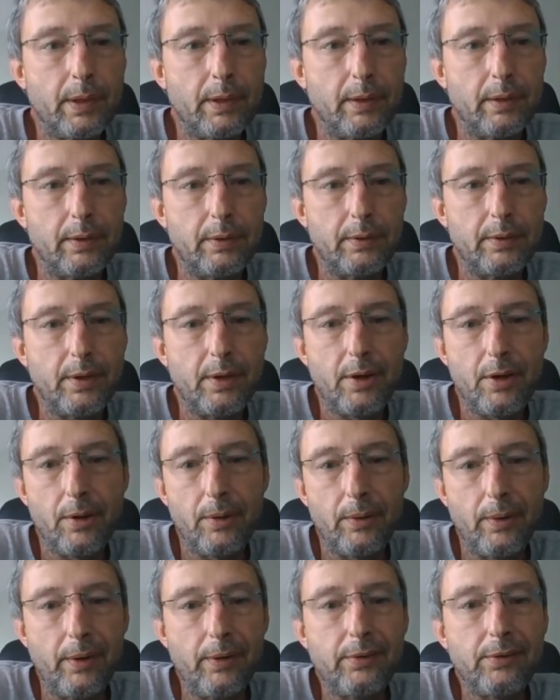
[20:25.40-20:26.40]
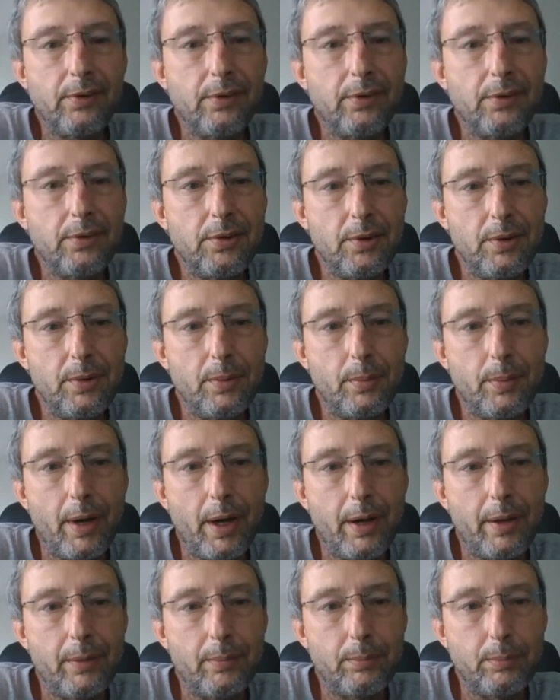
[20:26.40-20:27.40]
You know, listen to them
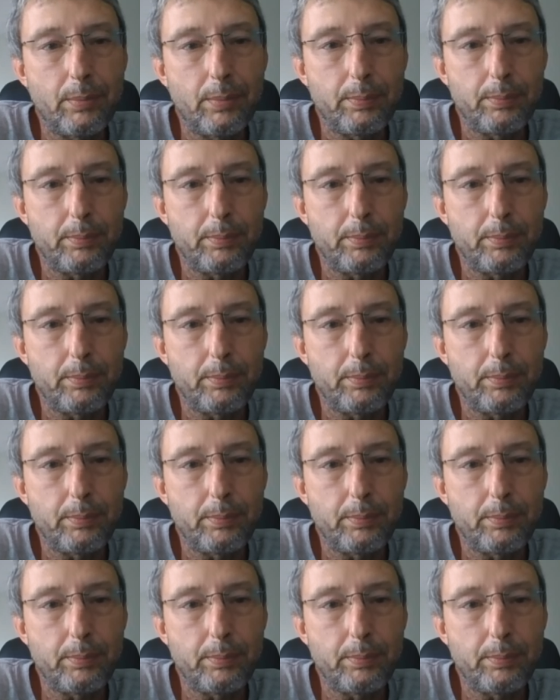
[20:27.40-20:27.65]
on